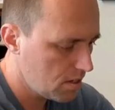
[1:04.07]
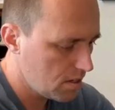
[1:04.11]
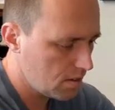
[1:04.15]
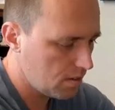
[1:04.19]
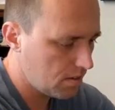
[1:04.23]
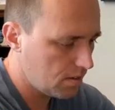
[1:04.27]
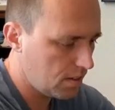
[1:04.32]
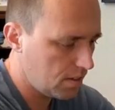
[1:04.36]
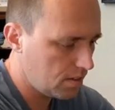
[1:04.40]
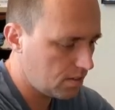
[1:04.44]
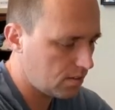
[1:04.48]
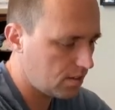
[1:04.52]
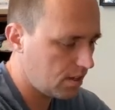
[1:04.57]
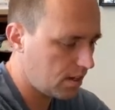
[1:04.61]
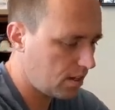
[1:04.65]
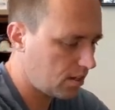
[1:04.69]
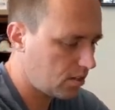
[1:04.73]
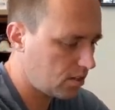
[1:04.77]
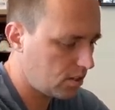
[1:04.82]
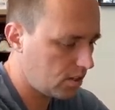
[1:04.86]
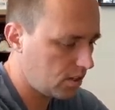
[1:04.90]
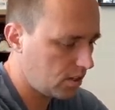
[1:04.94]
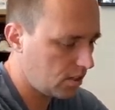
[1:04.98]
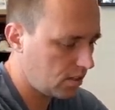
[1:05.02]
let's
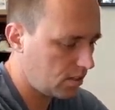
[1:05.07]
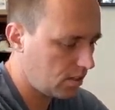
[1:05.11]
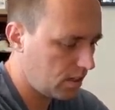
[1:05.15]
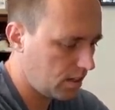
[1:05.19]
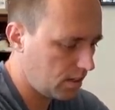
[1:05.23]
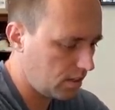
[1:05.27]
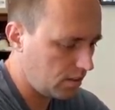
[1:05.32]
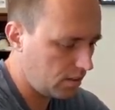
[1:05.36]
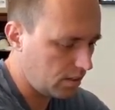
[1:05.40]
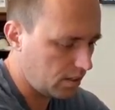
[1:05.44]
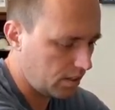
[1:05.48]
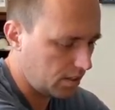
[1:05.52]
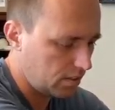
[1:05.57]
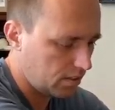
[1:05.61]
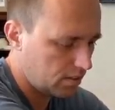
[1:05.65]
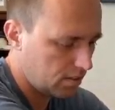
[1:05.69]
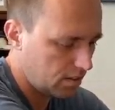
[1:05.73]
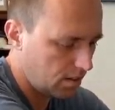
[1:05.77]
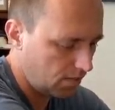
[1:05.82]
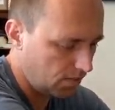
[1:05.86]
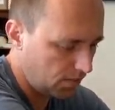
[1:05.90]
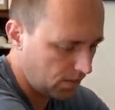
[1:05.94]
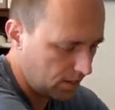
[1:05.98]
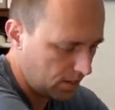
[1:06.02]
actually take a look and
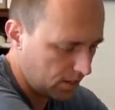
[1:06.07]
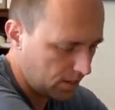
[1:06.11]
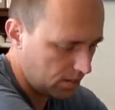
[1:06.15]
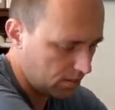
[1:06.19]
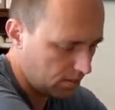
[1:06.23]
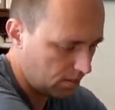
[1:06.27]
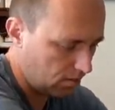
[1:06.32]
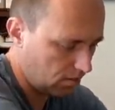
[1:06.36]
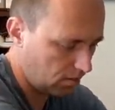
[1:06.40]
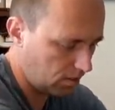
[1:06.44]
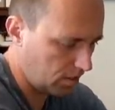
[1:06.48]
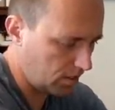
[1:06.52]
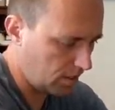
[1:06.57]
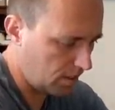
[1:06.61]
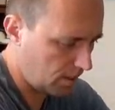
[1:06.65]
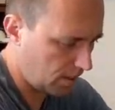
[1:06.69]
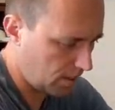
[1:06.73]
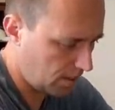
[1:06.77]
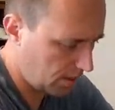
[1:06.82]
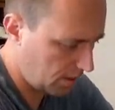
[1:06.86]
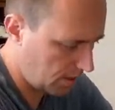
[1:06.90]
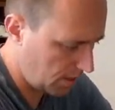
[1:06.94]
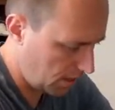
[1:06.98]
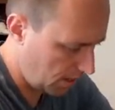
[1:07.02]
see if any of these are really
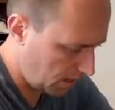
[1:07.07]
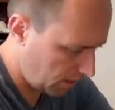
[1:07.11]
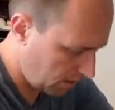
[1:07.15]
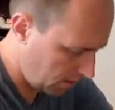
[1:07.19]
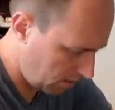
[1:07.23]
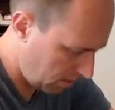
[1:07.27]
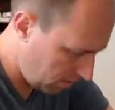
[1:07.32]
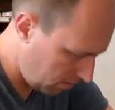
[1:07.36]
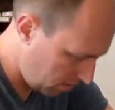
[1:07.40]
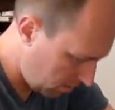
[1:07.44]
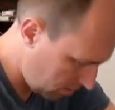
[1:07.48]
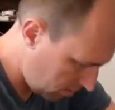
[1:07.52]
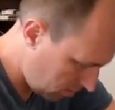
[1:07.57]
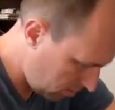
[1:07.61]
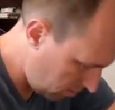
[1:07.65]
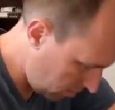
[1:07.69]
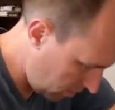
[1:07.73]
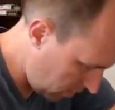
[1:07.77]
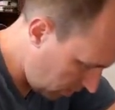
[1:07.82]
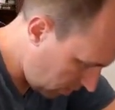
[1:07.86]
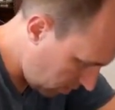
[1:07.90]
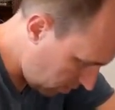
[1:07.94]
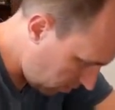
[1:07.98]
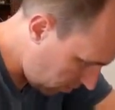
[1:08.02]
thick, so we know.